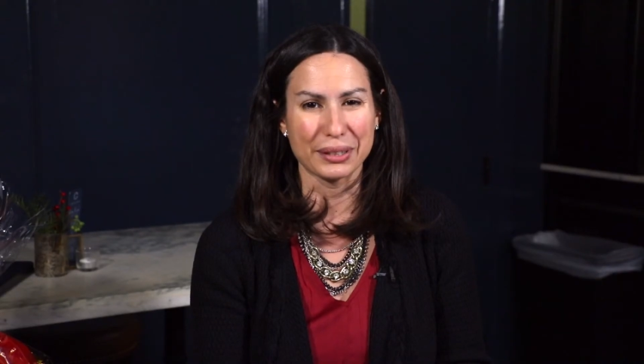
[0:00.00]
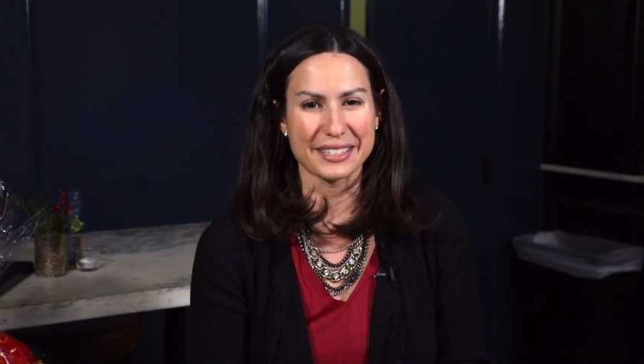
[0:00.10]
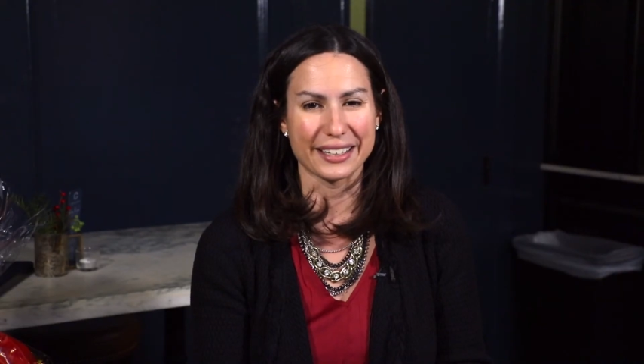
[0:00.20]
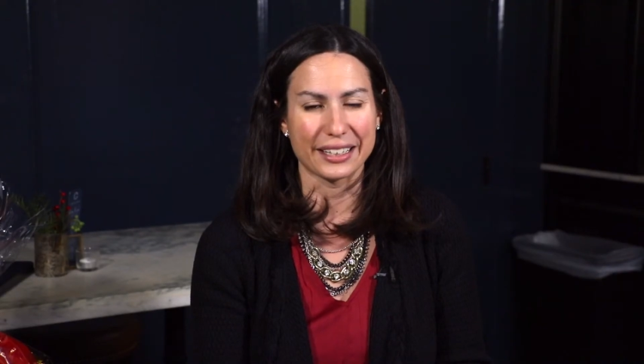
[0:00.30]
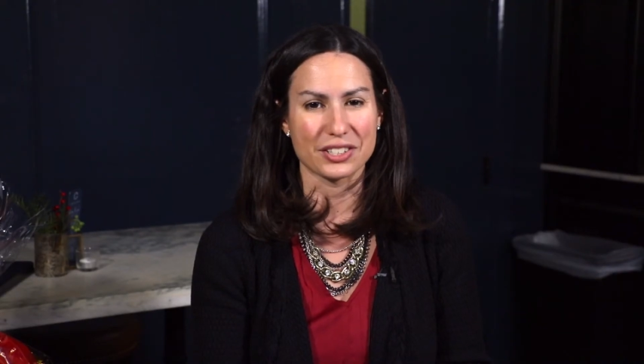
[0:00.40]

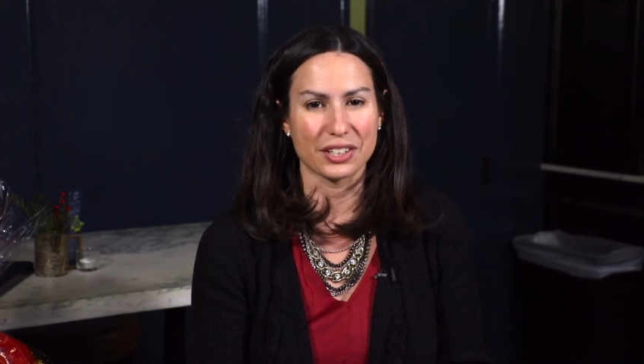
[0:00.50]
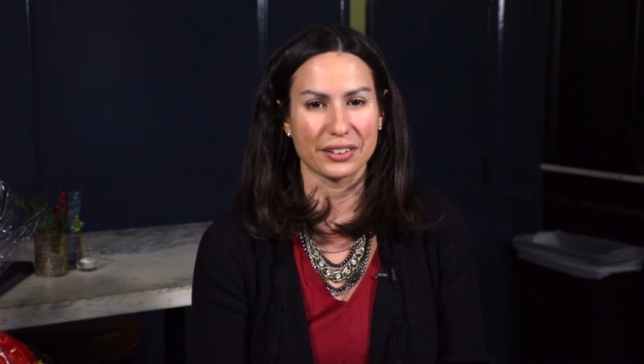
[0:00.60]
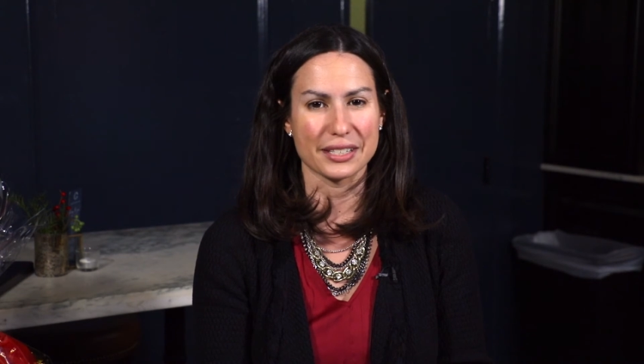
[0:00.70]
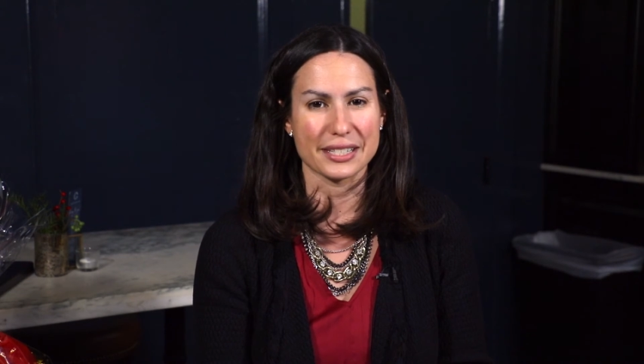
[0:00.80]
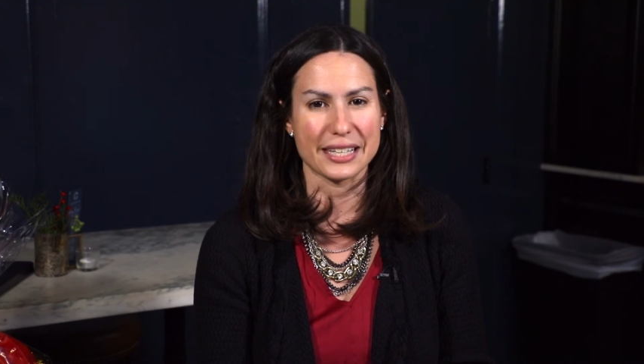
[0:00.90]
please like and share
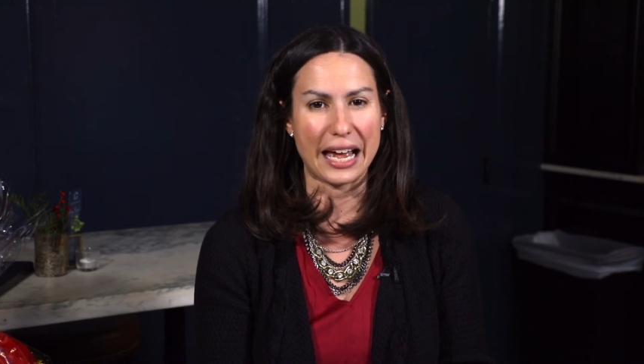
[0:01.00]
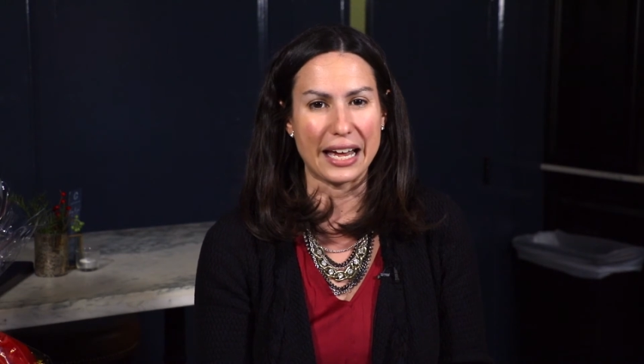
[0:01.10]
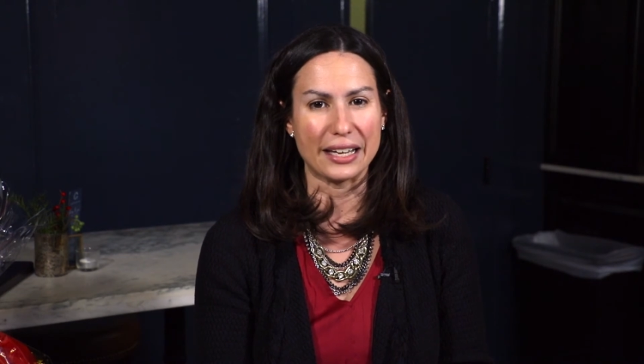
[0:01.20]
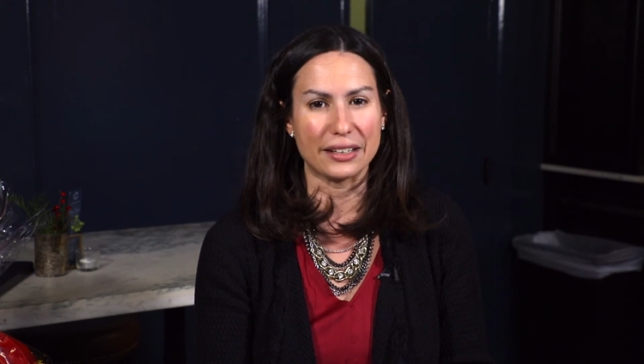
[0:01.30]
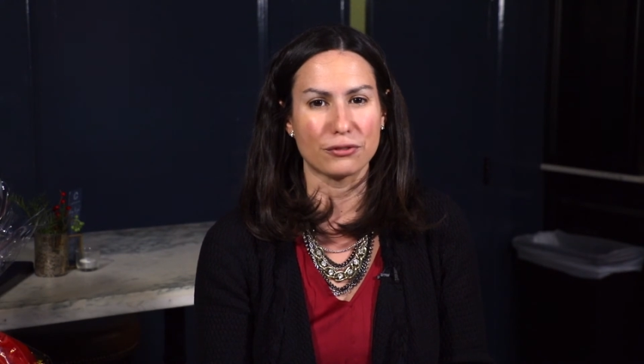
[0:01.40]
this
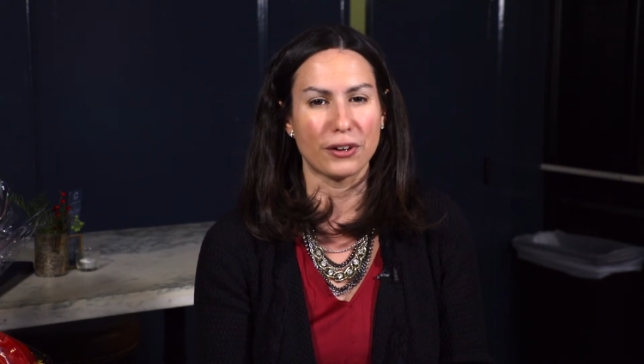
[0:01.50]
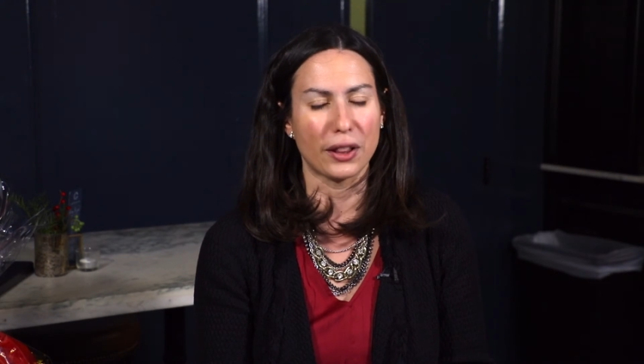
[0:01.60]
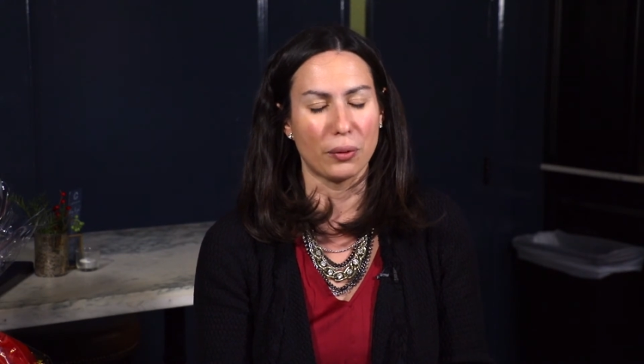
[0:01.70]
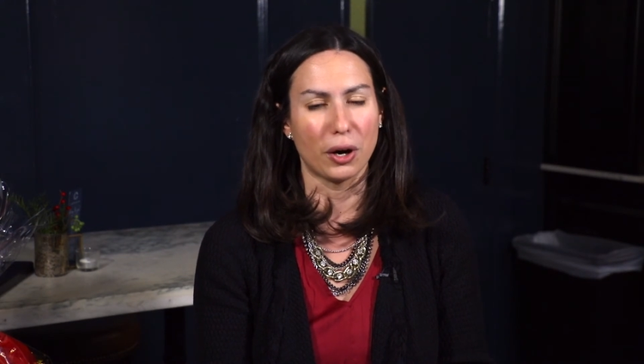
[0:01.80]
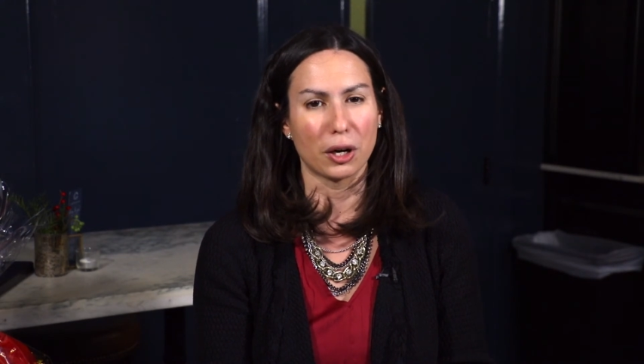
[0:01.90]
and
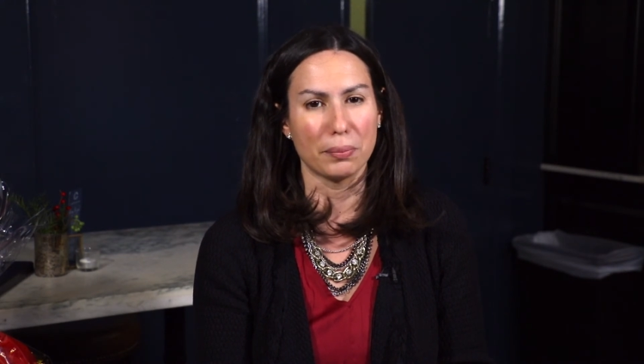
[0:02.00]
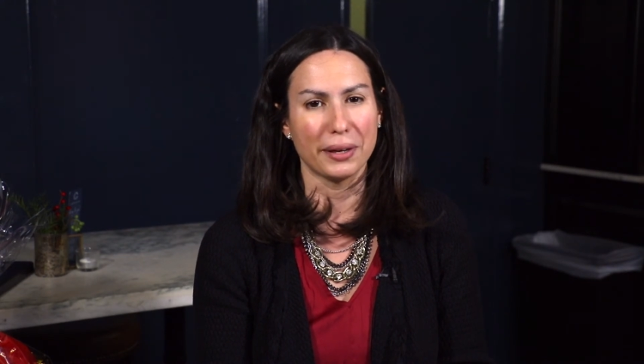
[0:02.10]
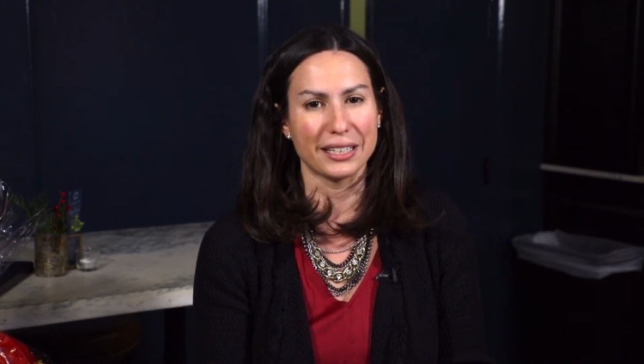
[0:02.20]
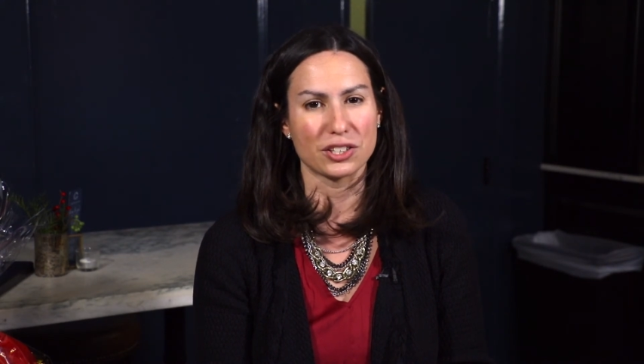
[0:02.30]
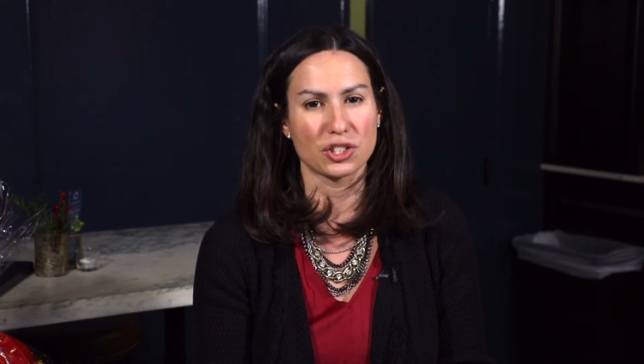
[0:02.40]
follow our
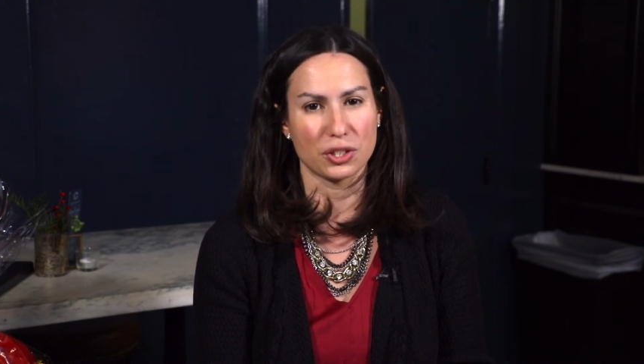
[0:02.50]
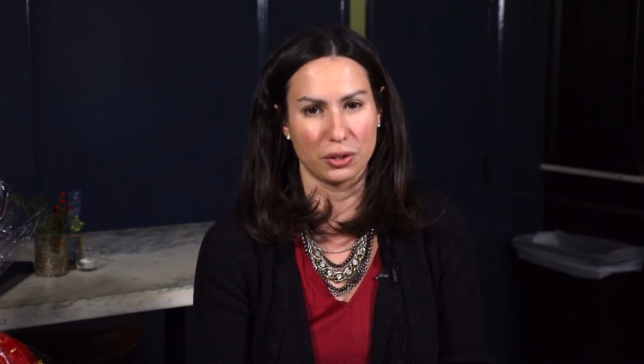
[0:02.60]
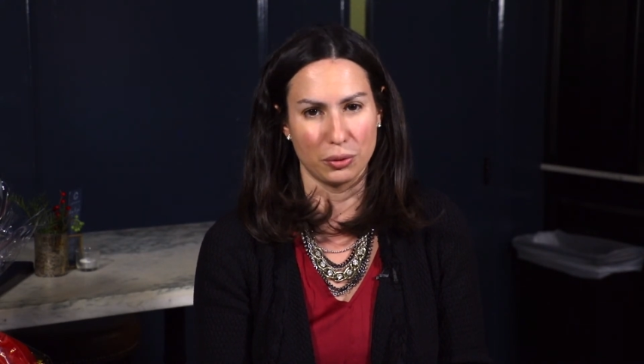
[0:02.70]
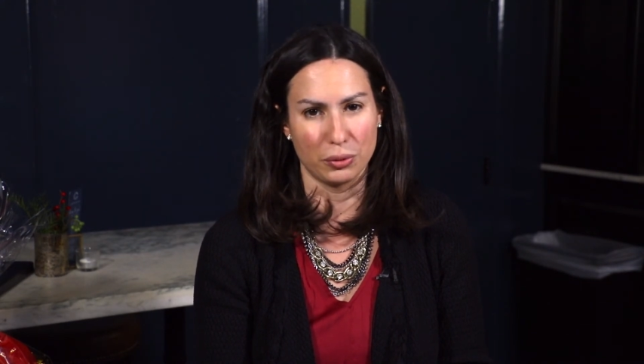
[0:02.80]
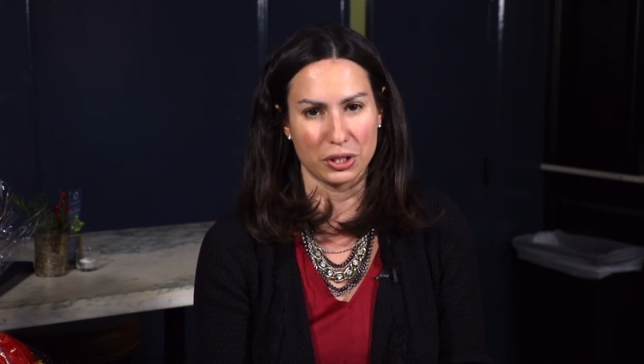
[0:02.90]
page
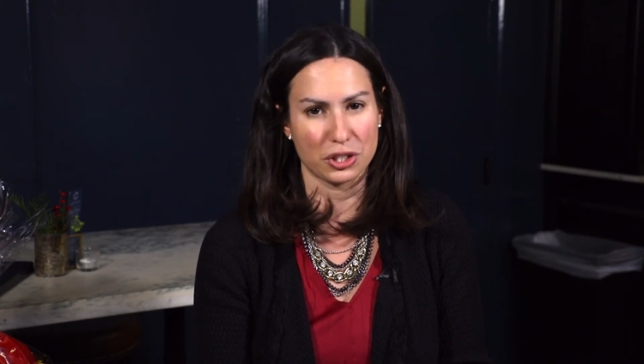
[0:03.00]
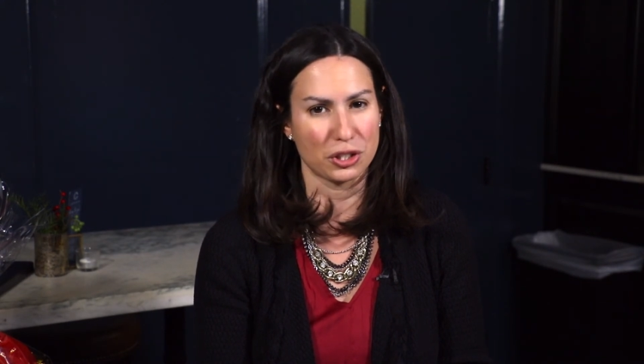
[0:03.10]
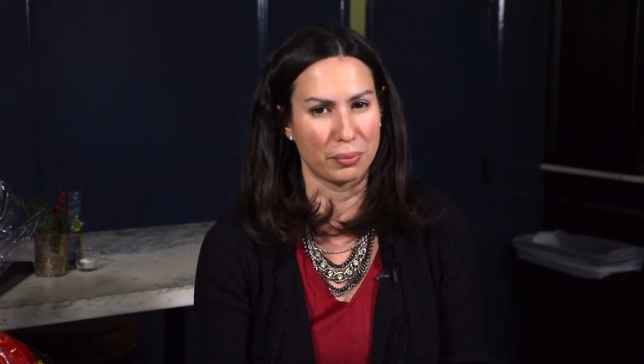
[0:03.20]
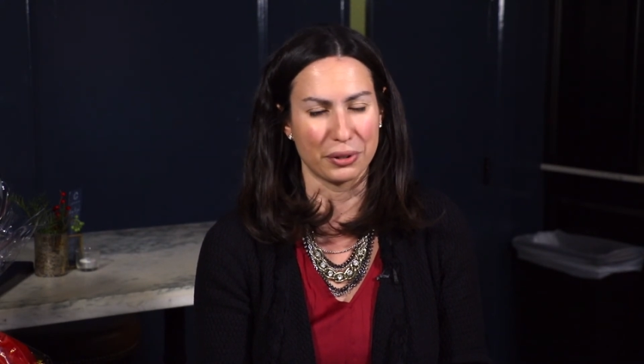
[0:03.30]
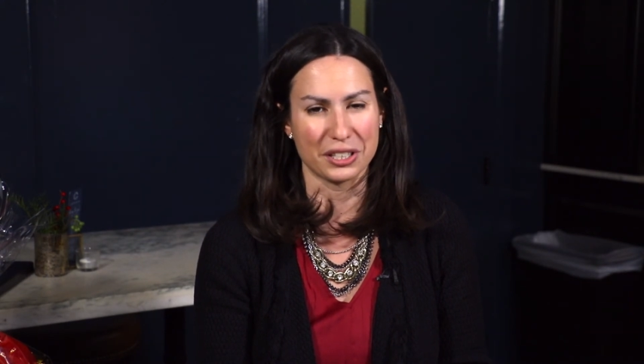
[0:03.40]
too. We
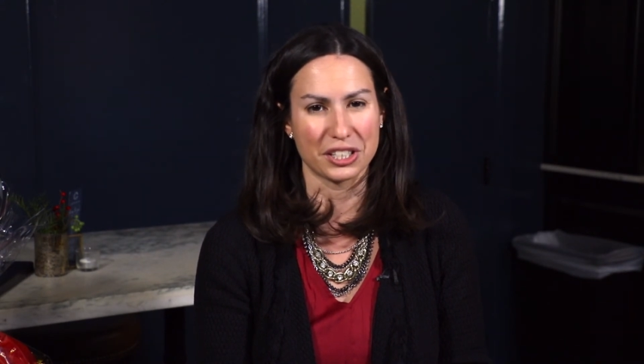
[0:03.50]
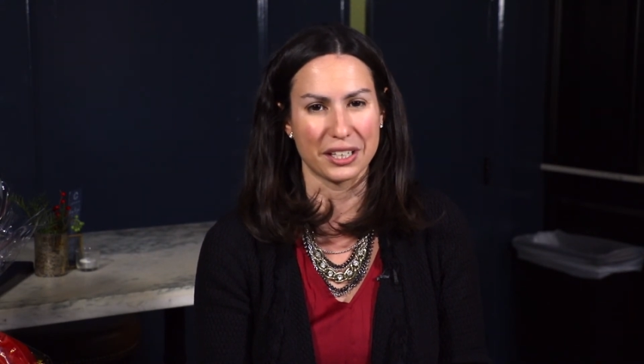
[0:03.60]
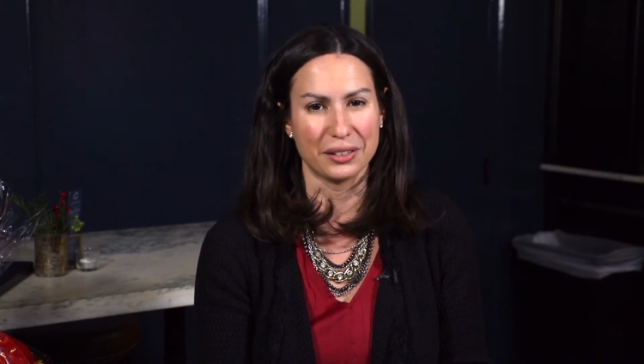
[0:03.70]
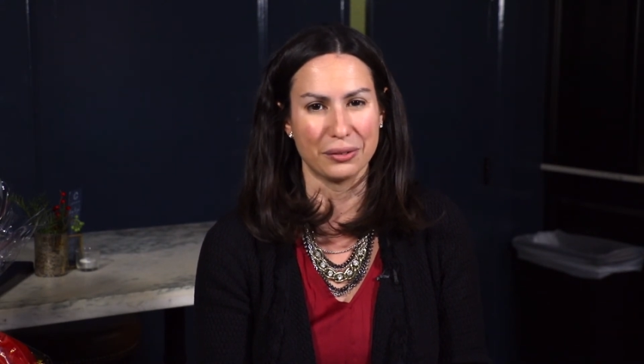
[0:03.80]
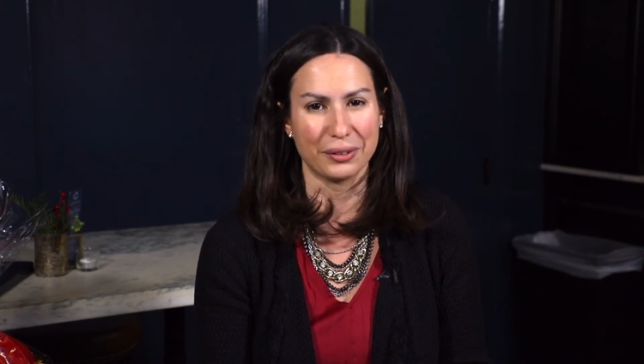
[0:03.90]
sure
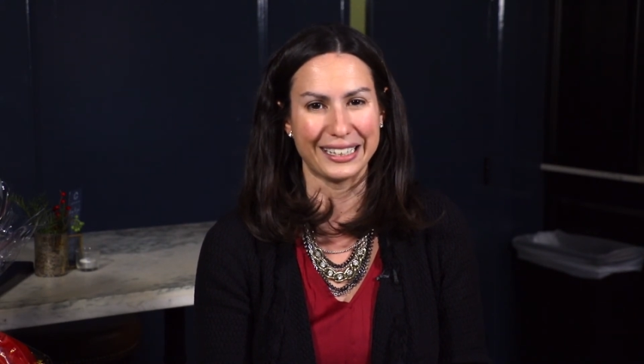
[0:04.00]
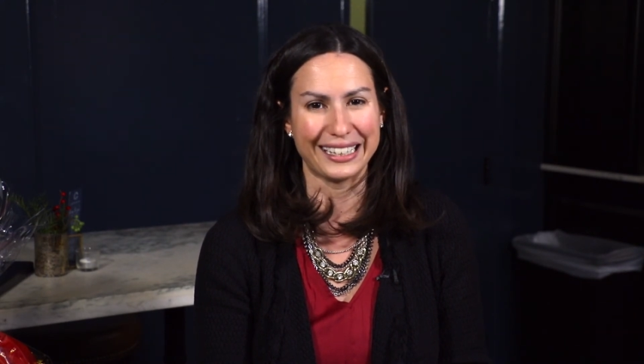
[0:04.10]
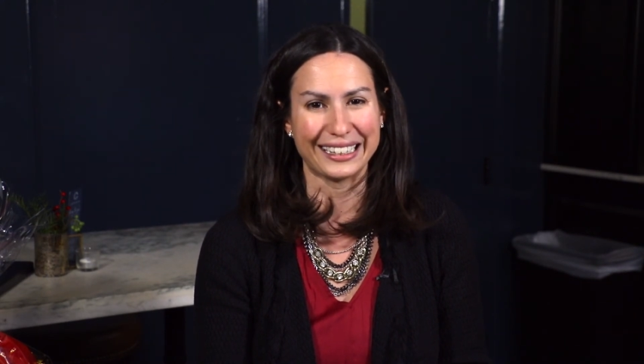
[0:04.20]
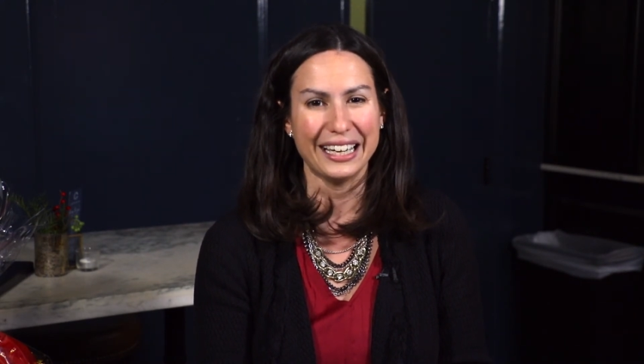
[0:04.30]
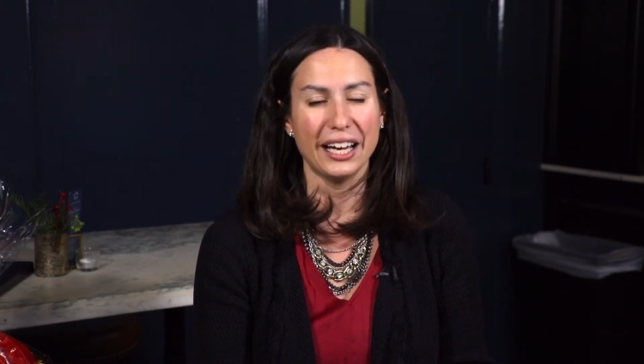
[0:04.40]
appreciate you
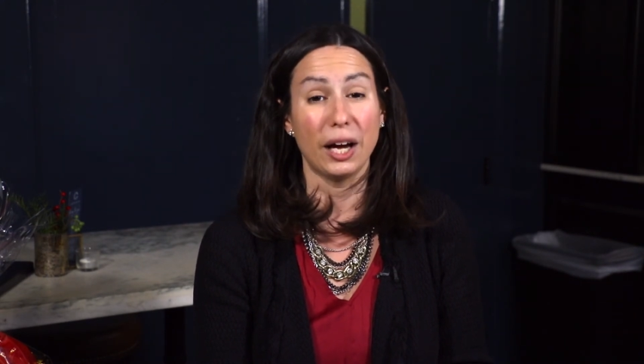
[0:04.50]
reading.